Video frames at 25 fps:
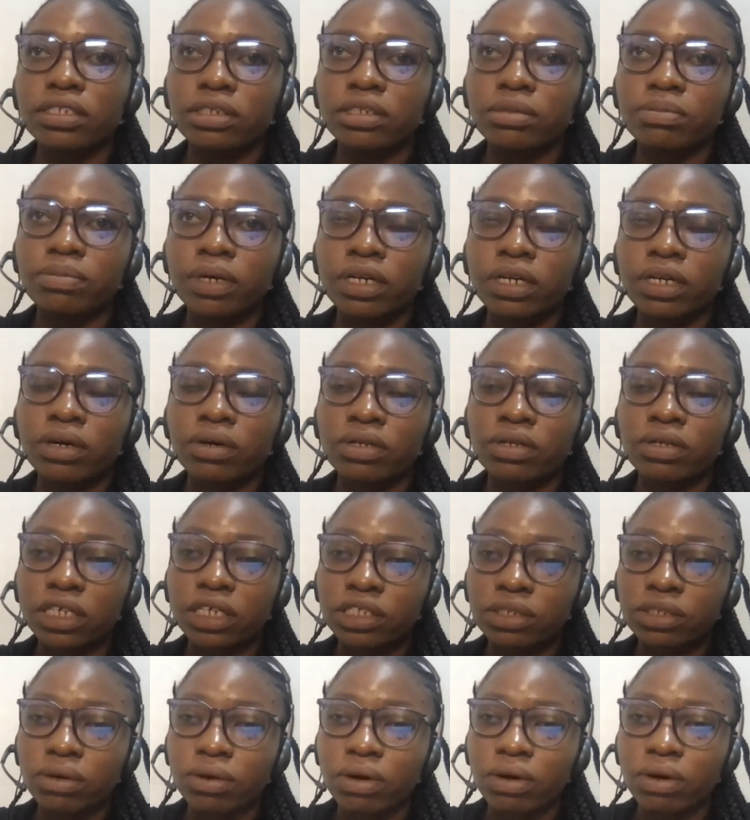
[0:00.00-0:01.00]
Ajibade
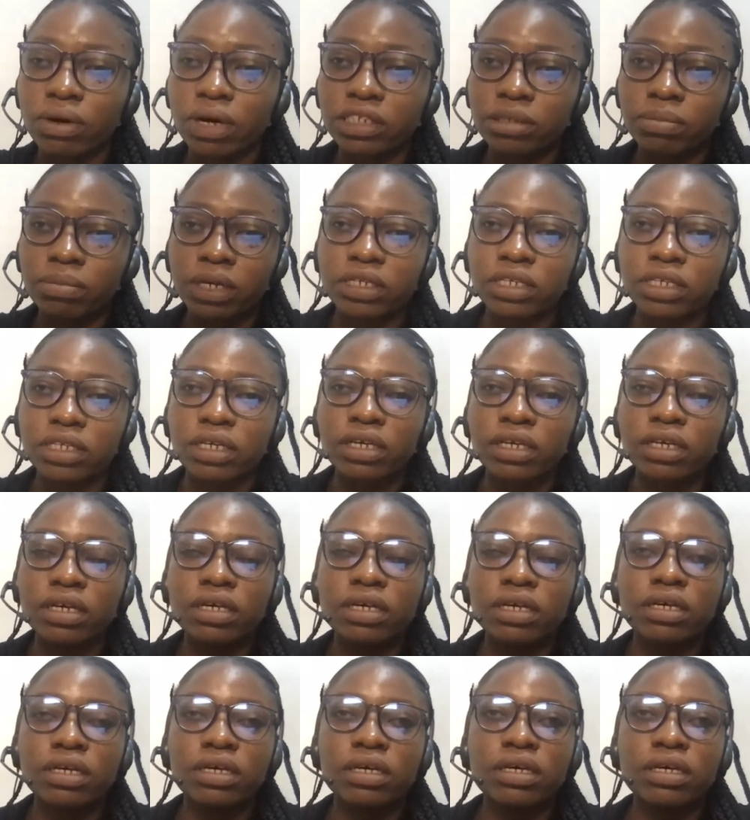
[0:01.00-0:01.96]
_Ajibade.